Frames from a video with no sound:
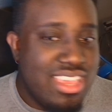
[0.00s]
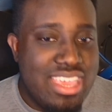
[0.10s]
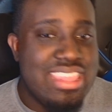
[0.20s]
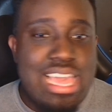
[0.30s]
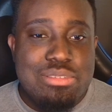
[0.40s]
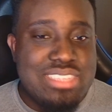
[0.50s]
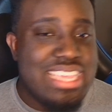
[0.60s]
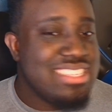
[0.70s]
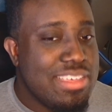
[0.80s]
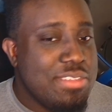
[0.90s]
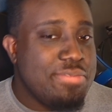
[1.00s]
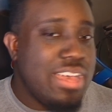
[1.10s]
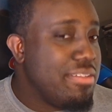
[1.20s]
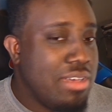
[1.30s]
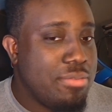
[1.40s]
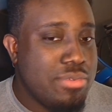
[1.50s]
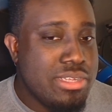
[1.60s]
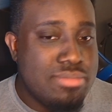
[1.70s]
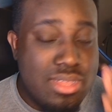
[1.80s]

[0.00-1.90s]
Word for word: and that was like seventy five off rip.